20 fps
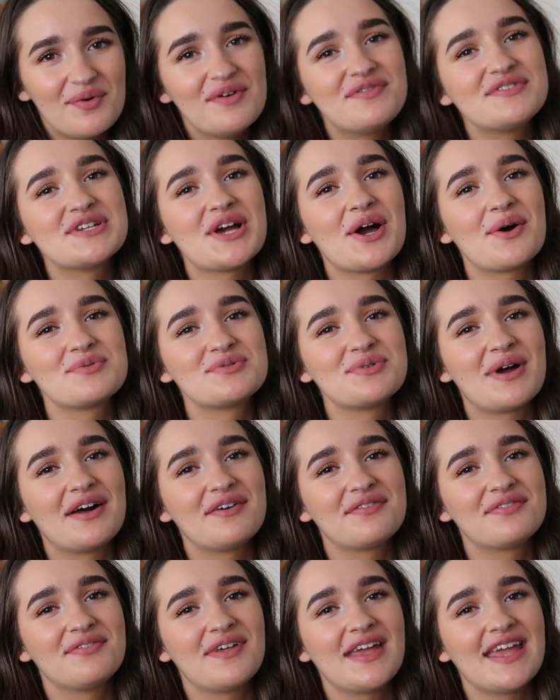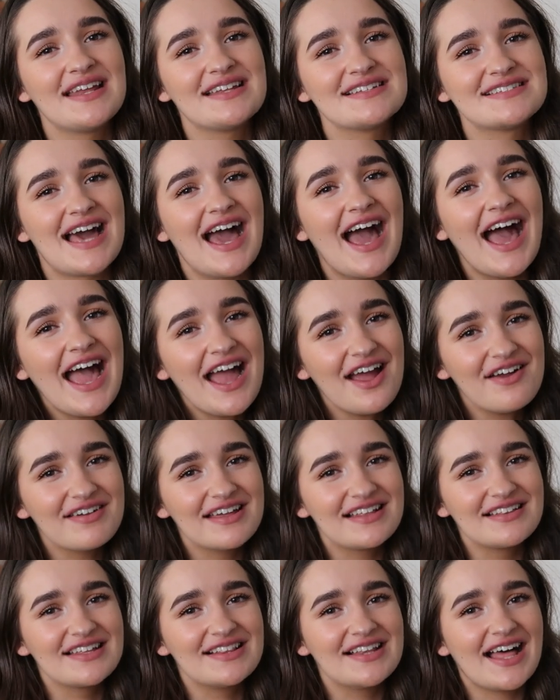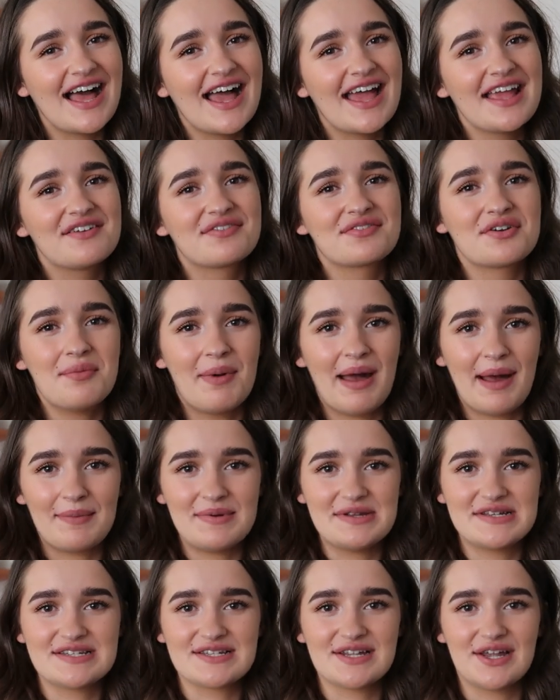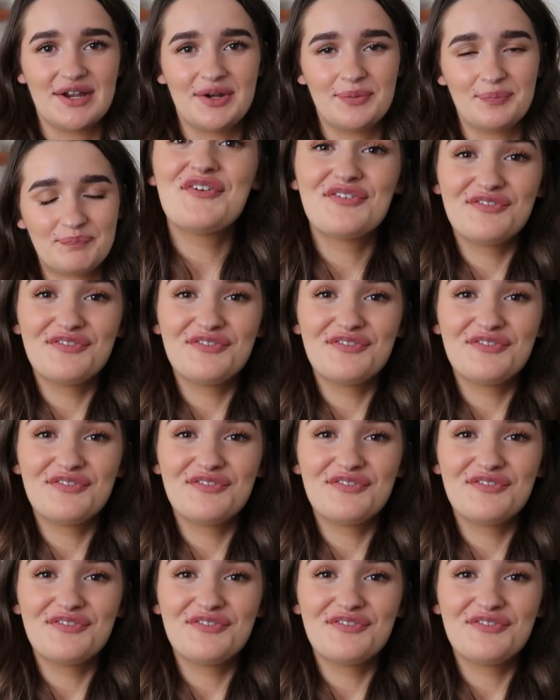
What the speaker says: with top 12 things that I really like from Amazon.